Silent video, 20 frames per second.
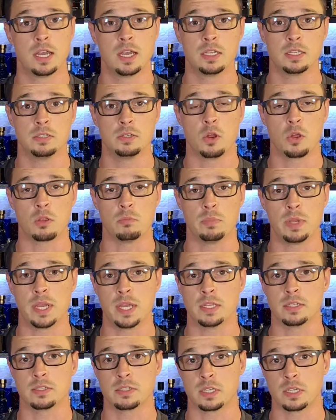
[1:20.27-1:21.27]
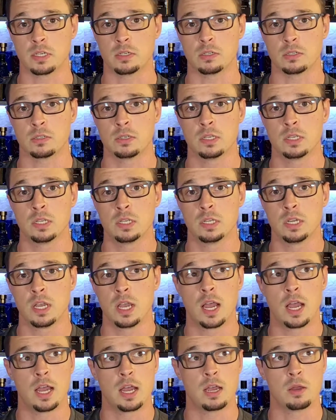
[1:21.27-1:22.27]
you know the bit. So
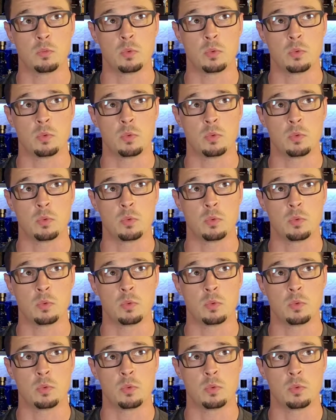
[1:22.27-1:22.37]
uh,